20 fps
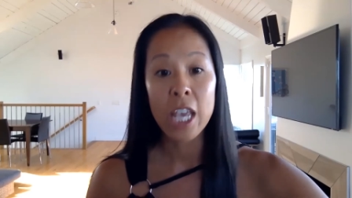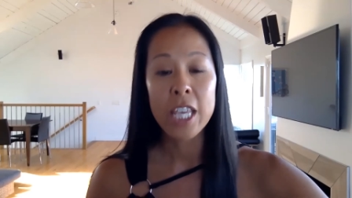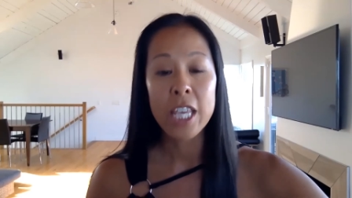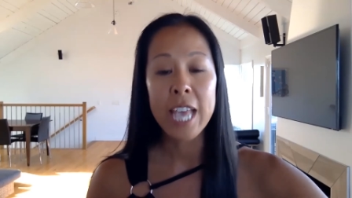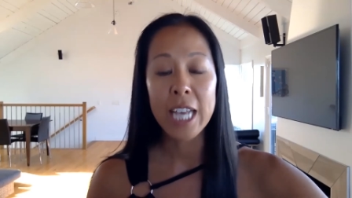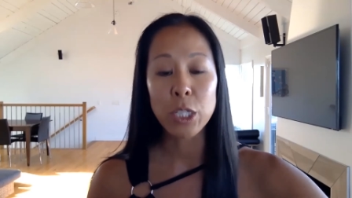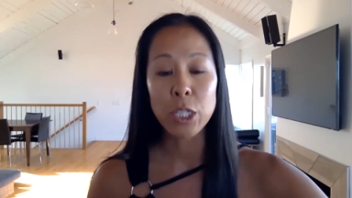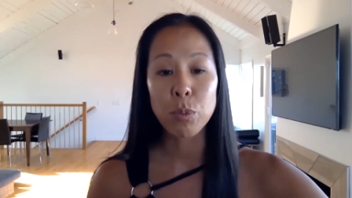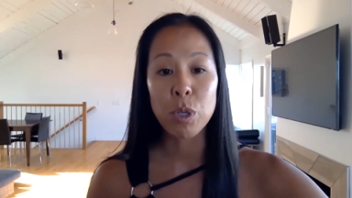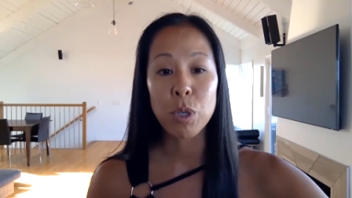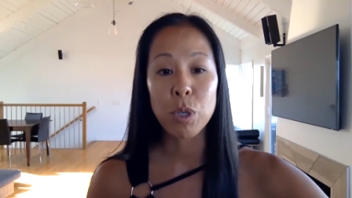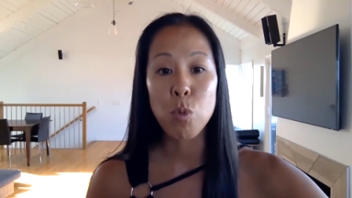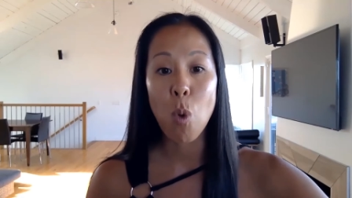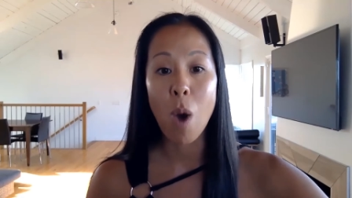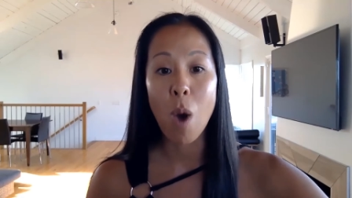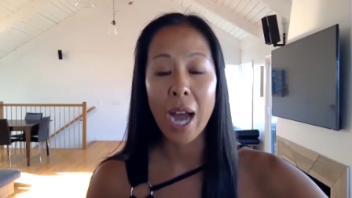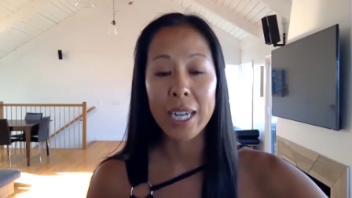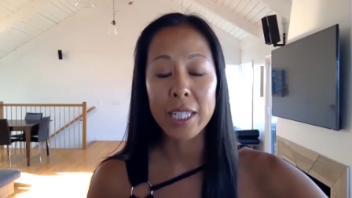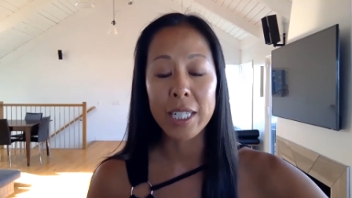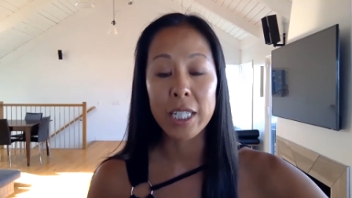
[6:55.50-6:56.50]
Yes, right. We
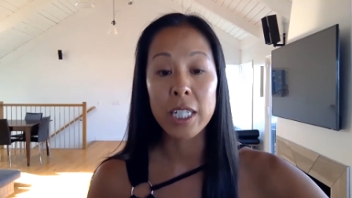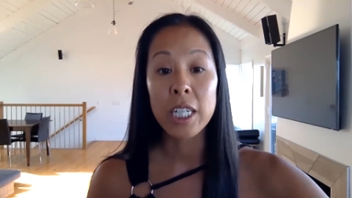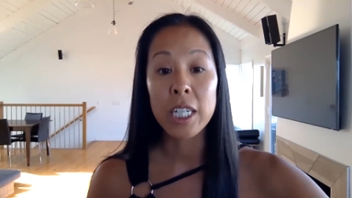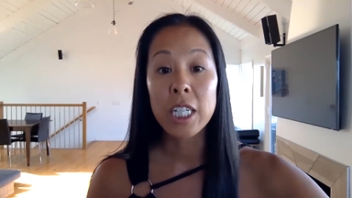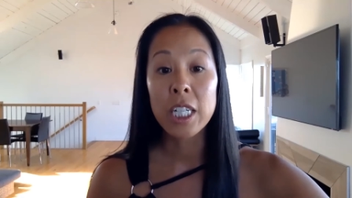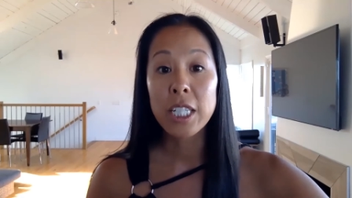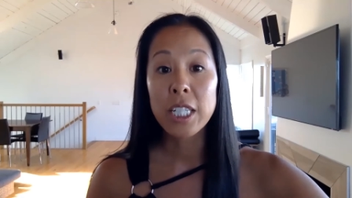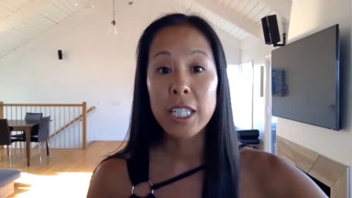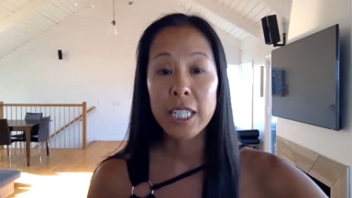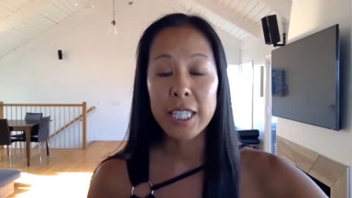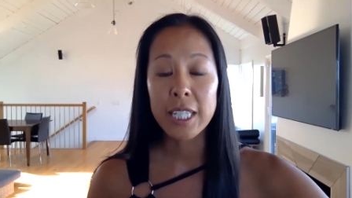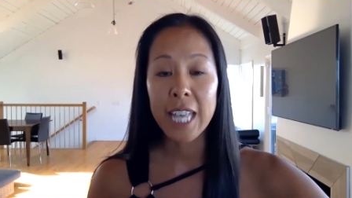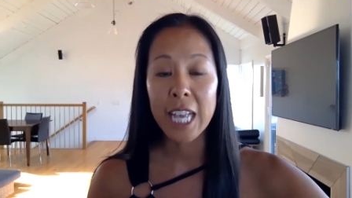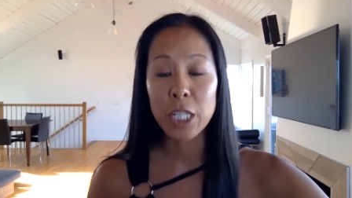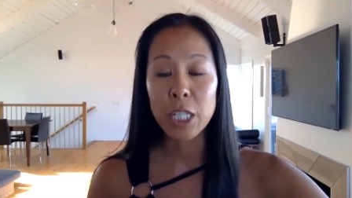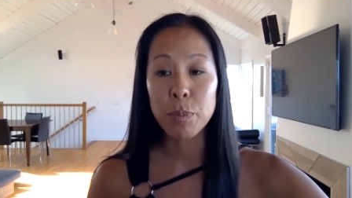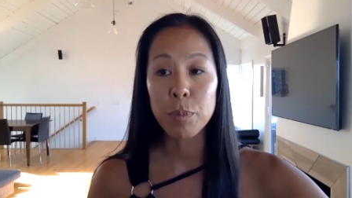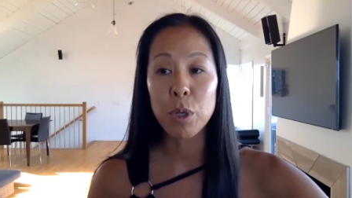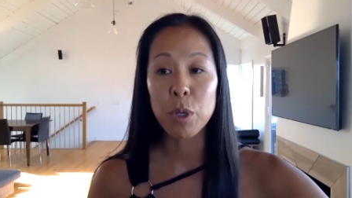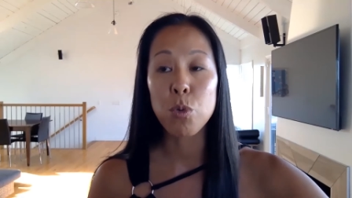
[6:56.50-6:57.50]
want
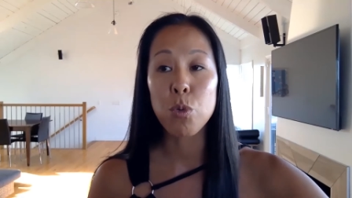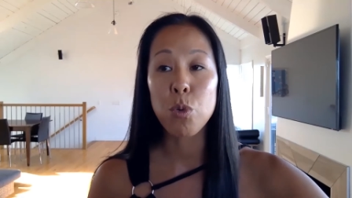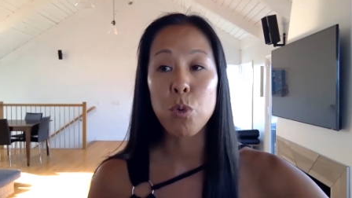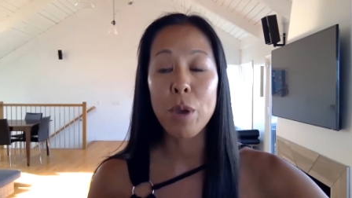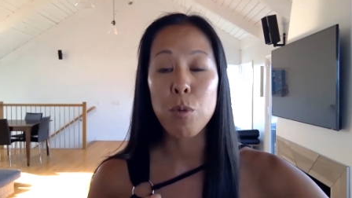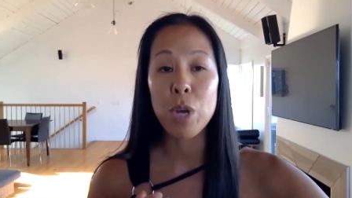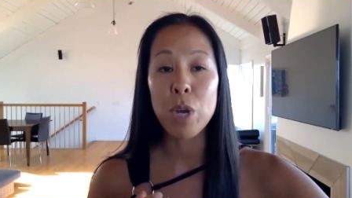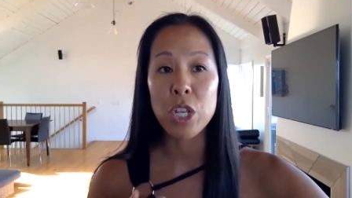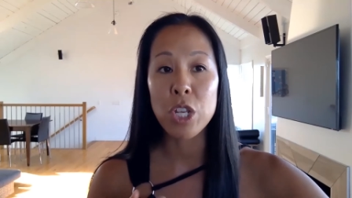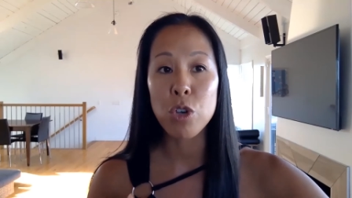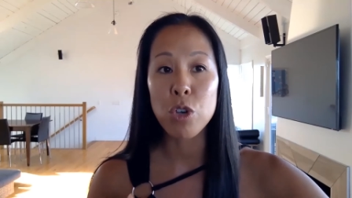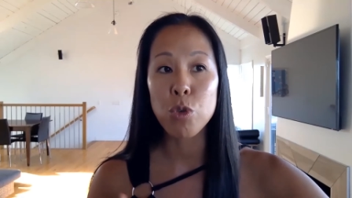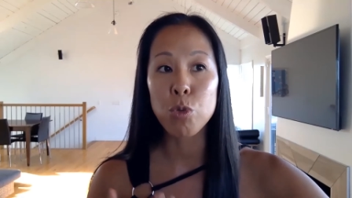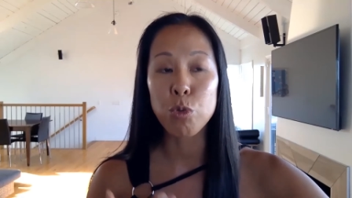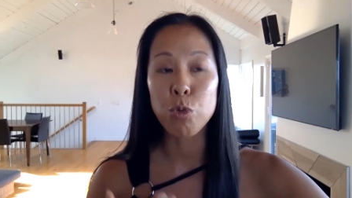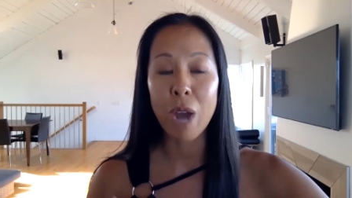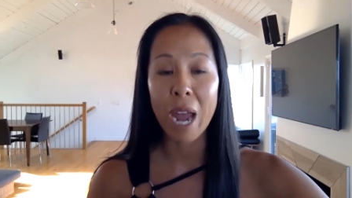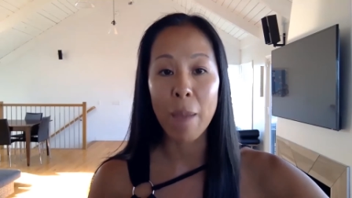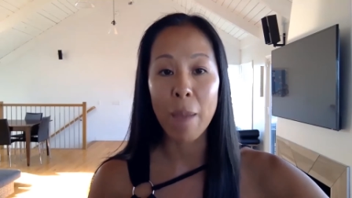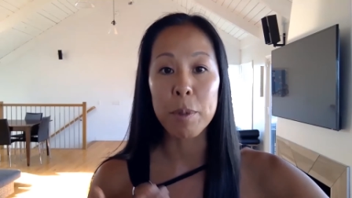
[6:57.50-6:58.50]
success, but when you
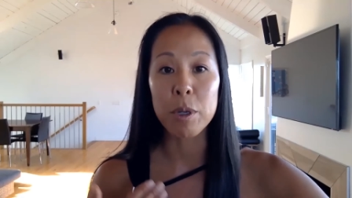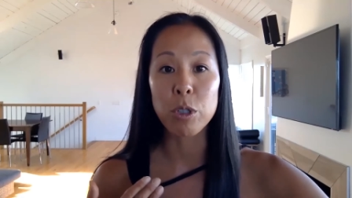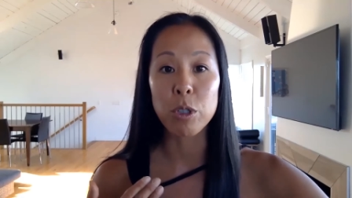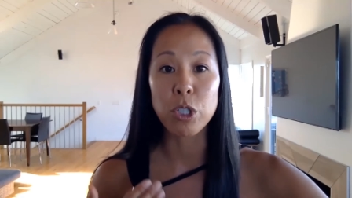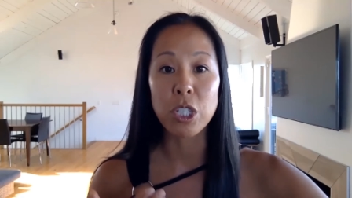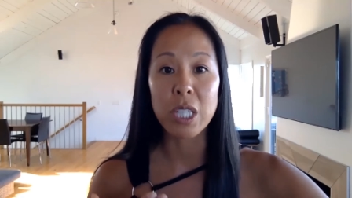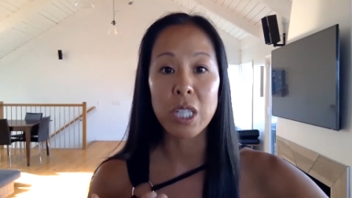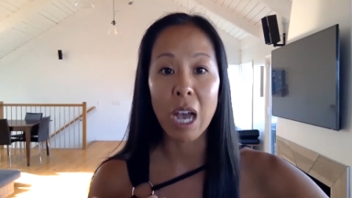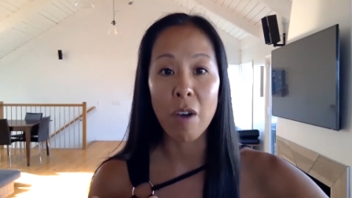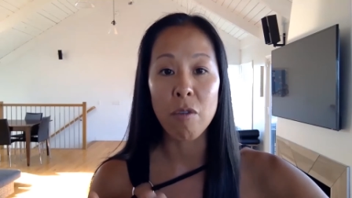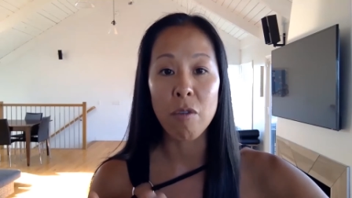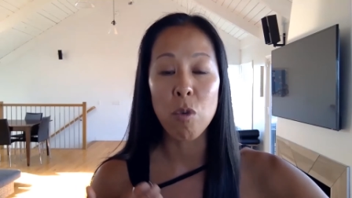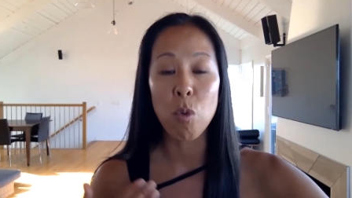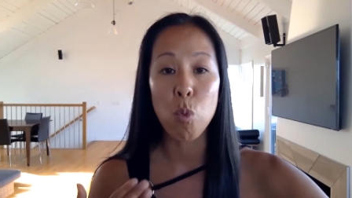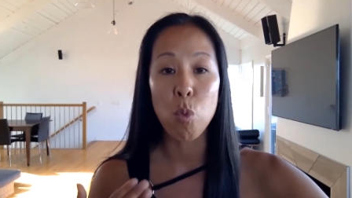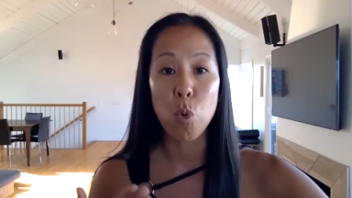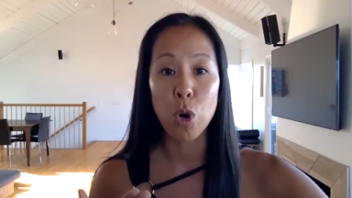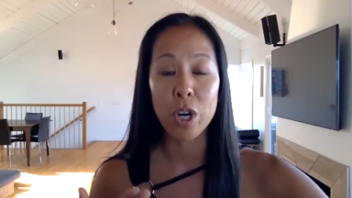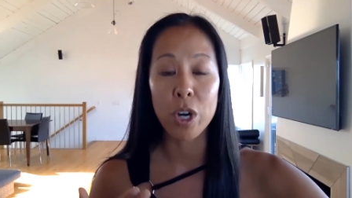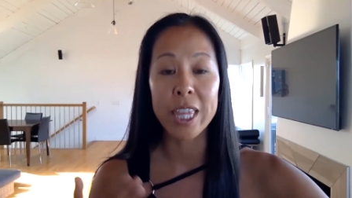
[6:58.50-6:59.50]
wrap your
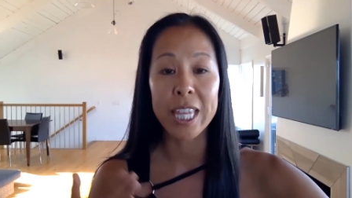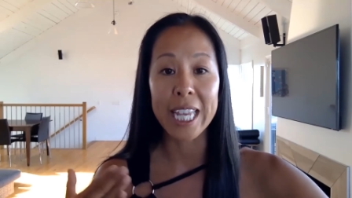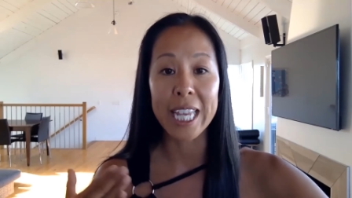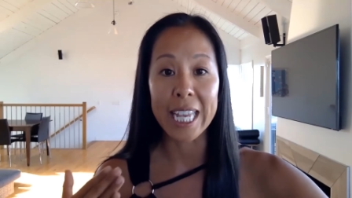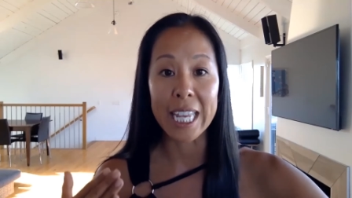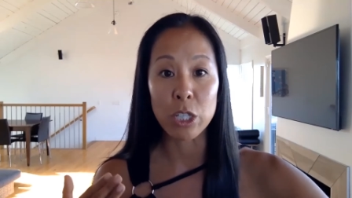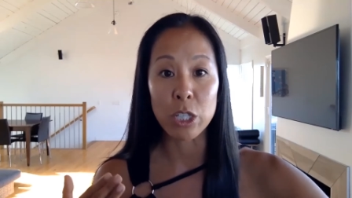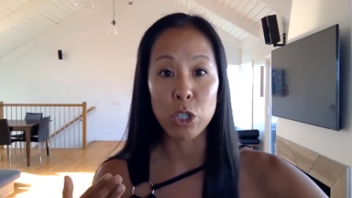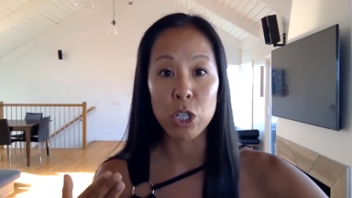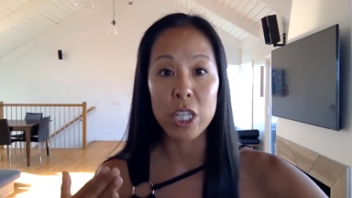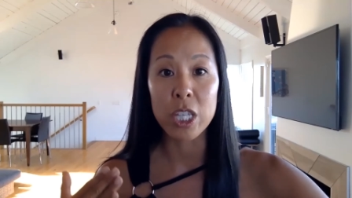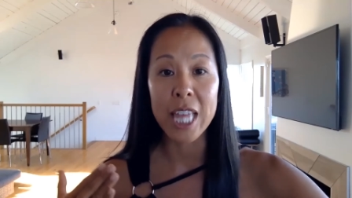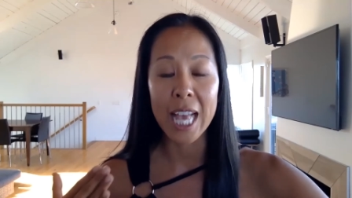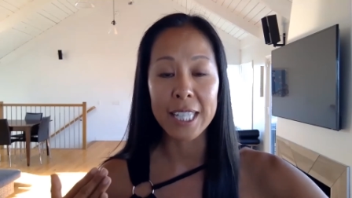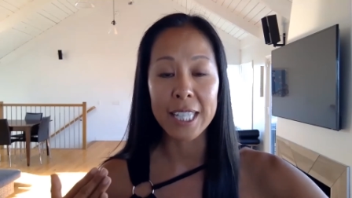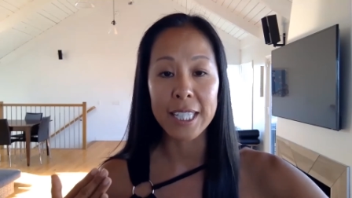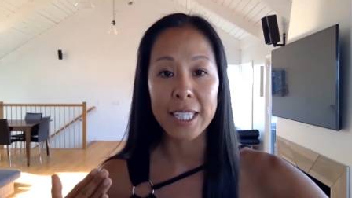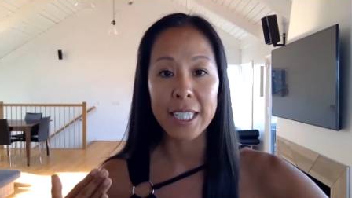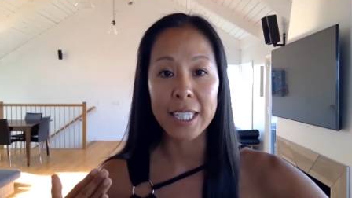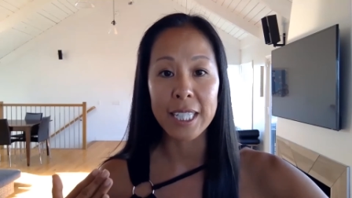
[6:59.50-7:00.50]
self-worth into that
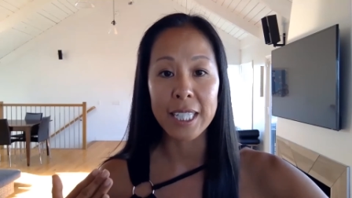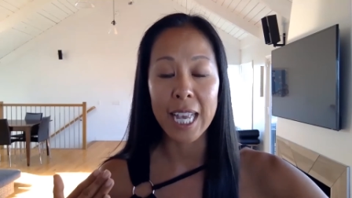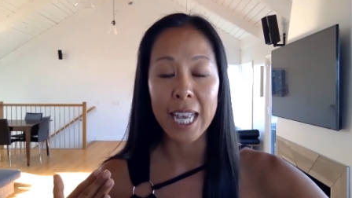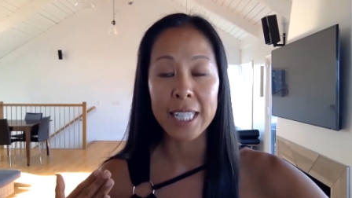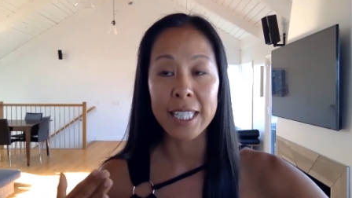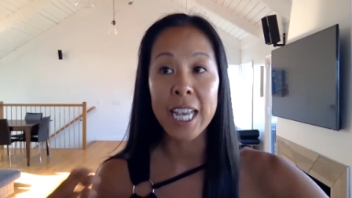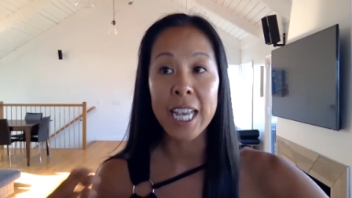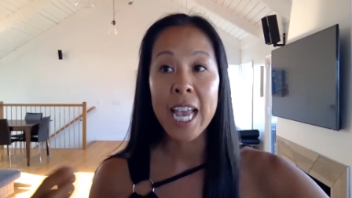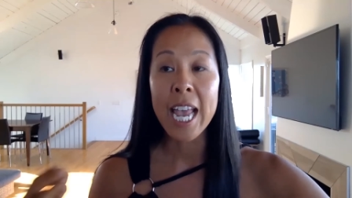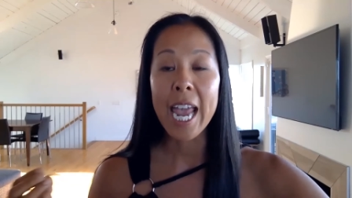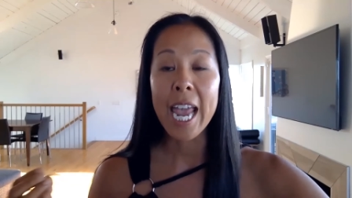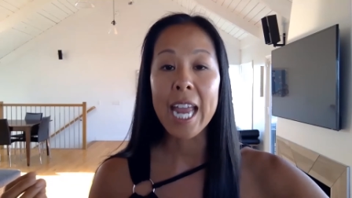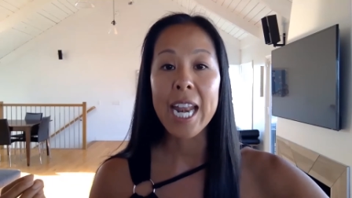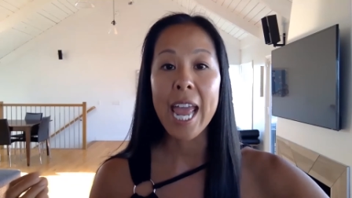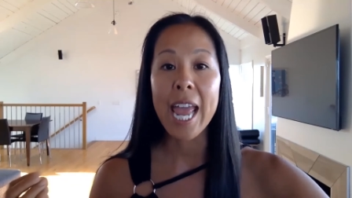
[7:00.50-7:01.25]
success, it